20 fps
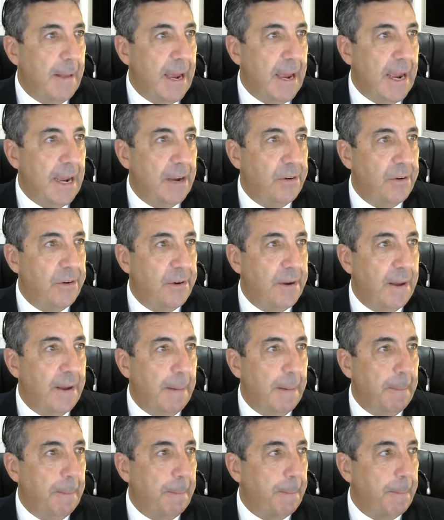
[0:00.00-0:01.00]
And
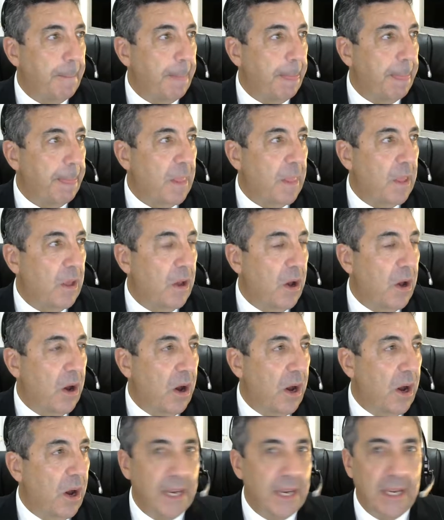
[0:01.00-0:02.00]

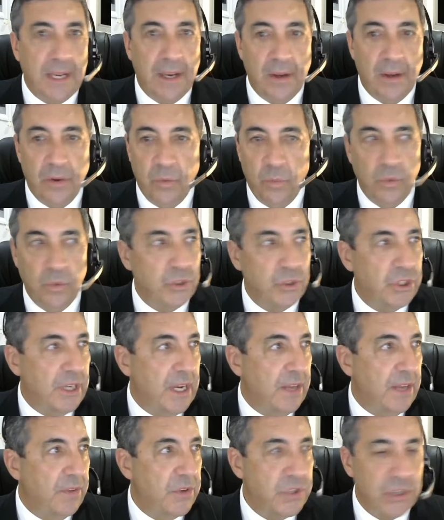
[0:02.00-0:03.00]
I will
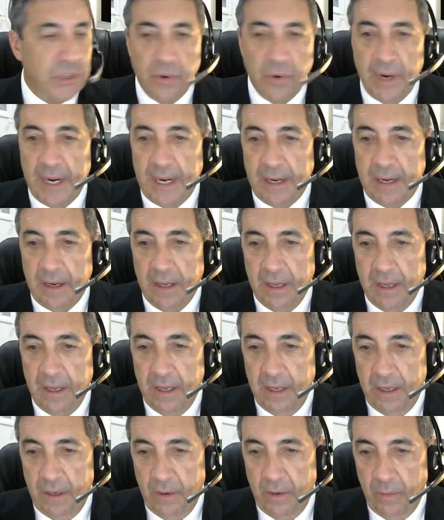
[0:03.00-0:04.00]
share the screen.
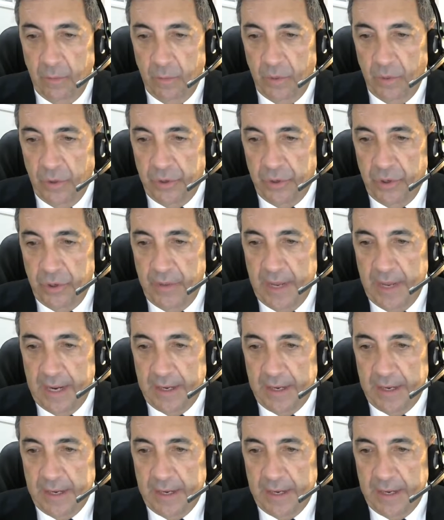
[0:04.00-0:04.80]
We'll do that